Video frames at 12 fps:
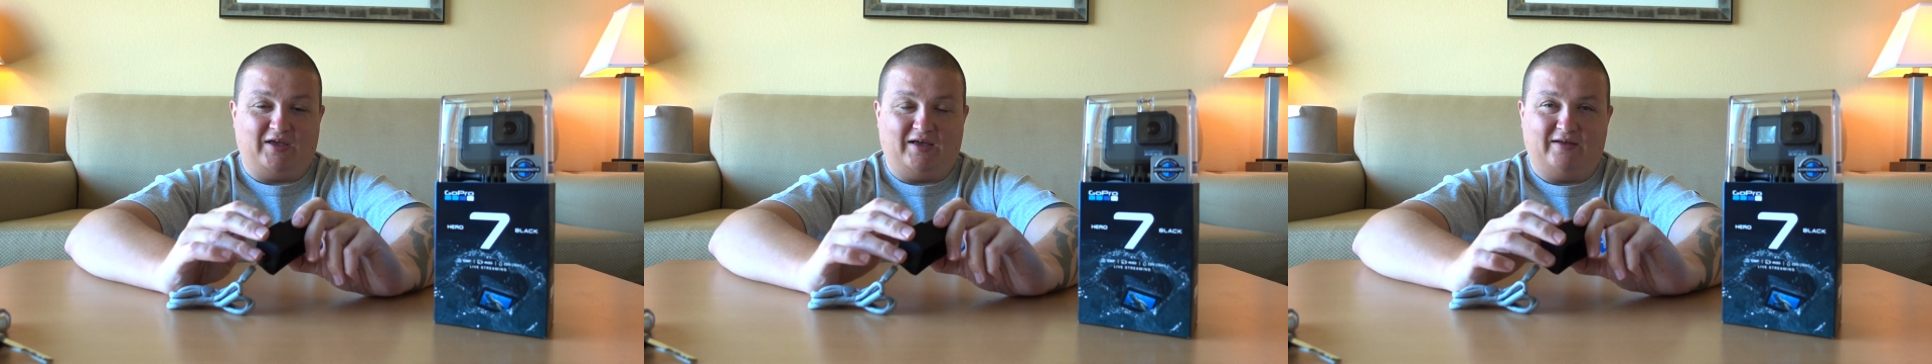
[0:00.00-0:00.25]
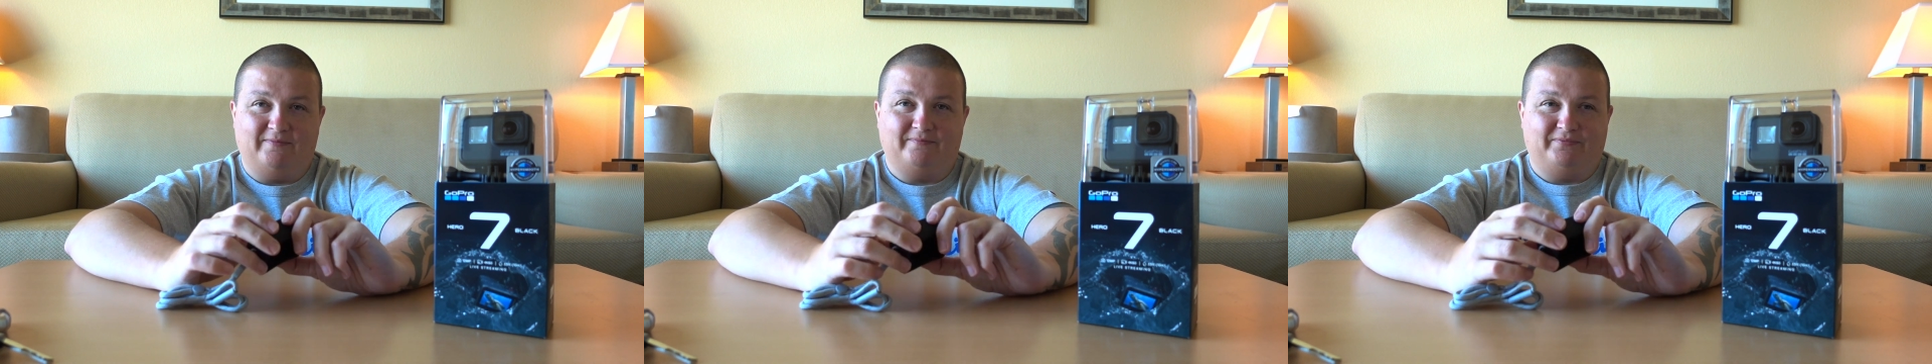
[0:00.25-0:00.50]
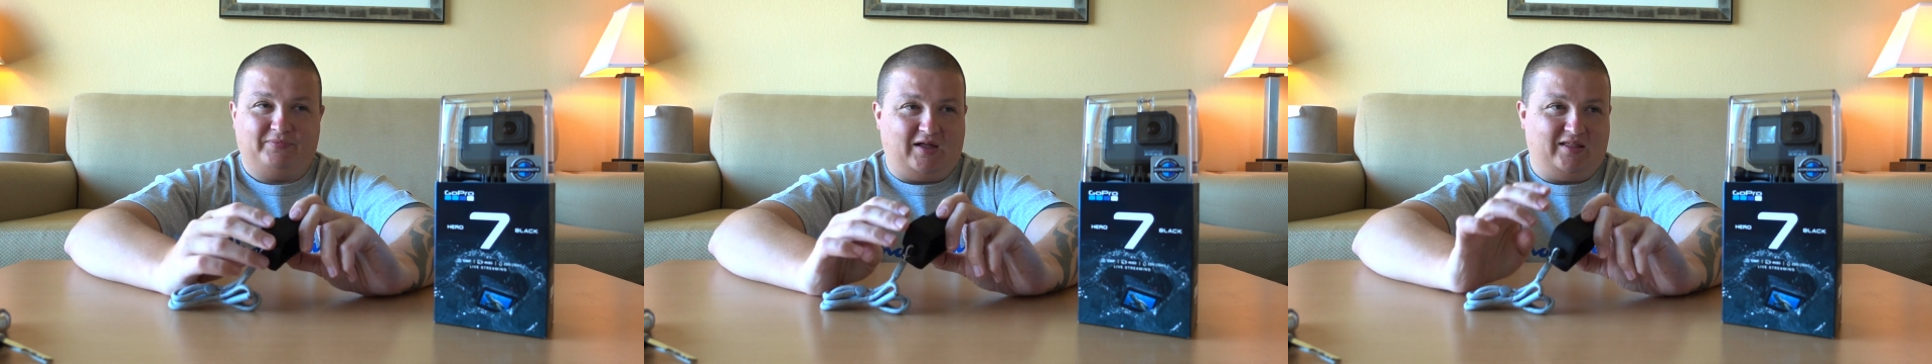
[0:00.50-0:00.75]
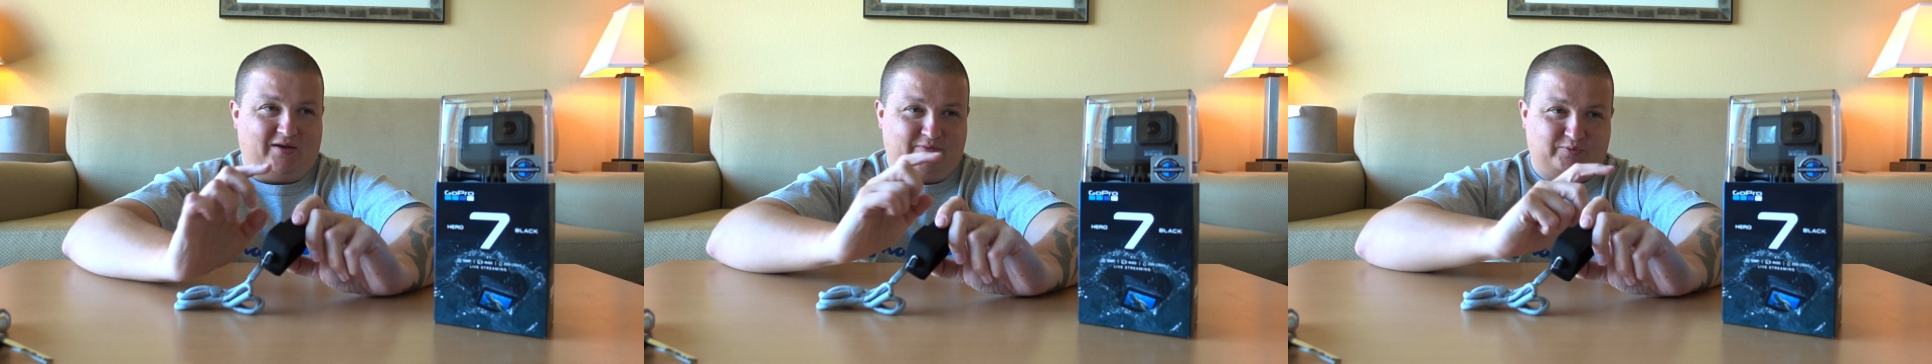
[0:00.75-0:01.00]
here,
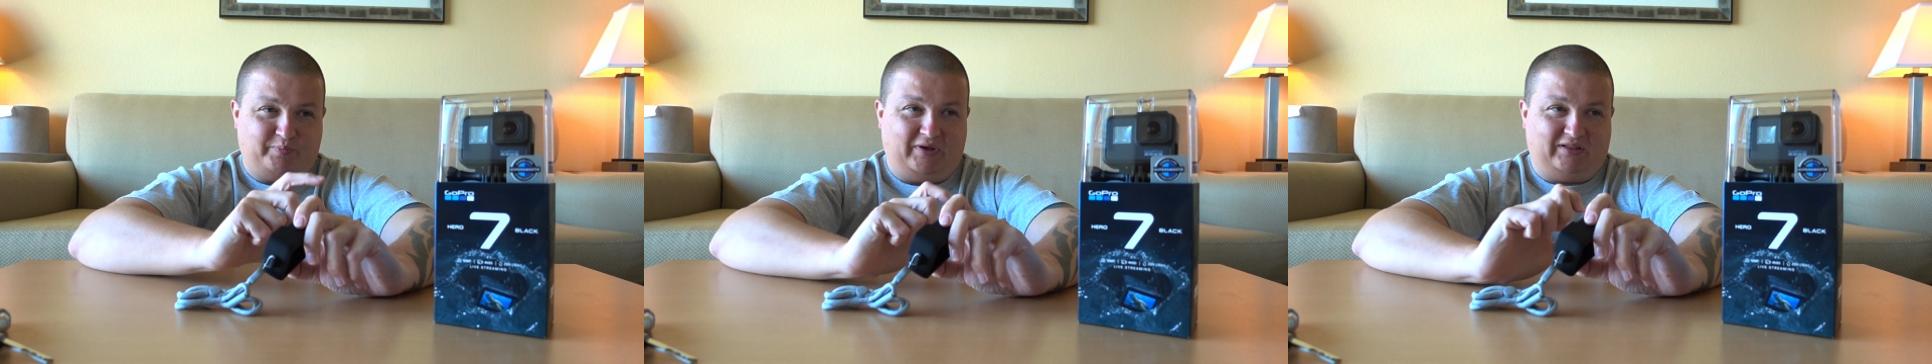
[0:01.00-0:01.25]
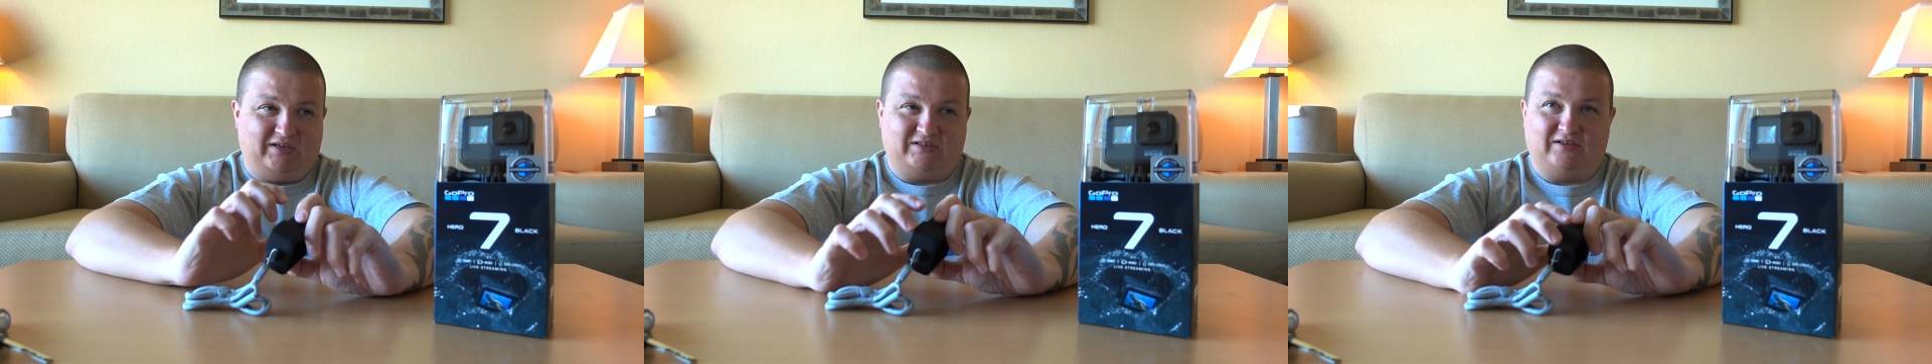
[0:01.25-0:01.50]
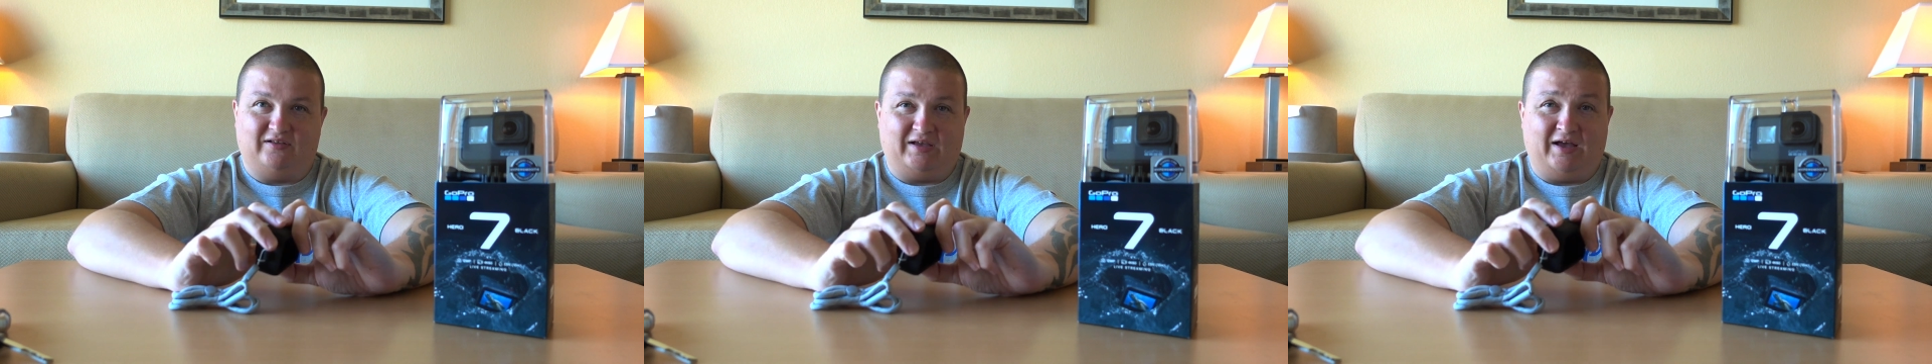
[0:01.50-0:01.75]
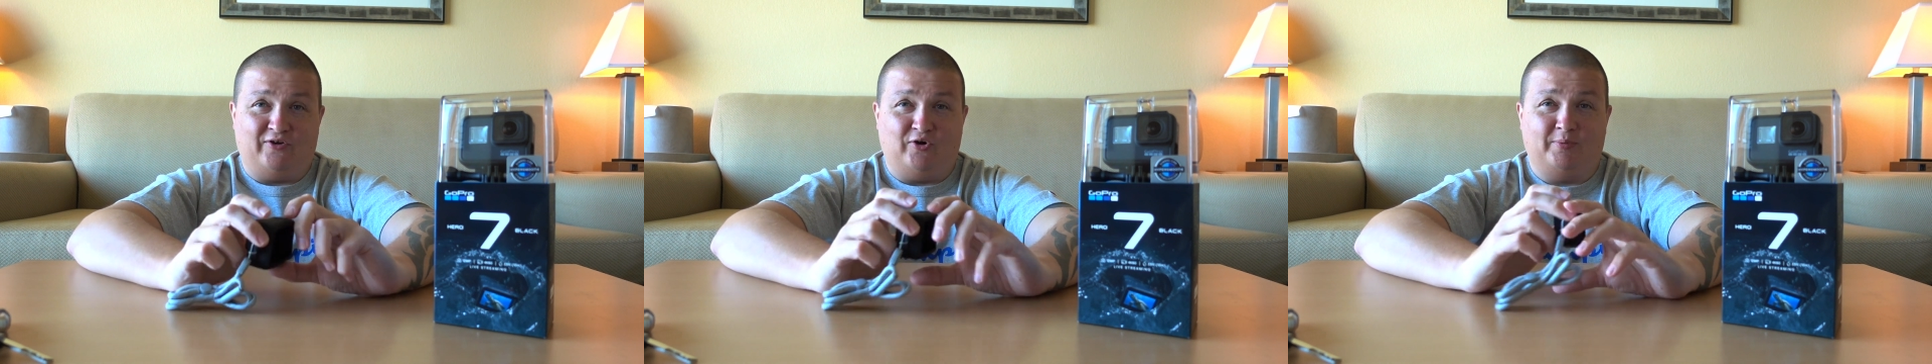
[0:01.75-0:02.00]
and that was pick this little
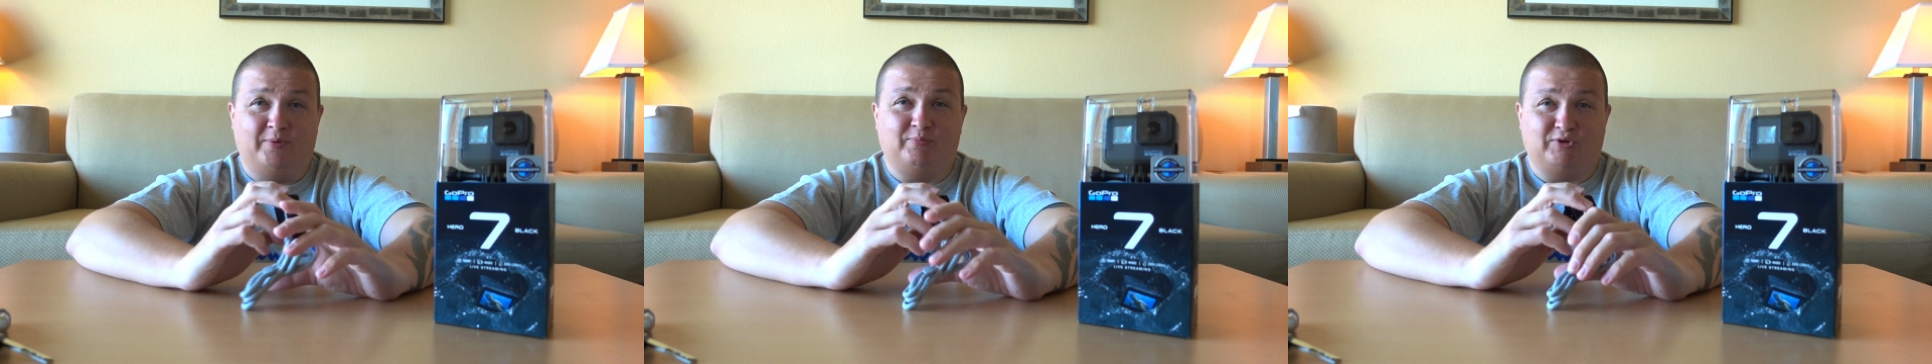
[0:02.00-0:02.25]
guy up.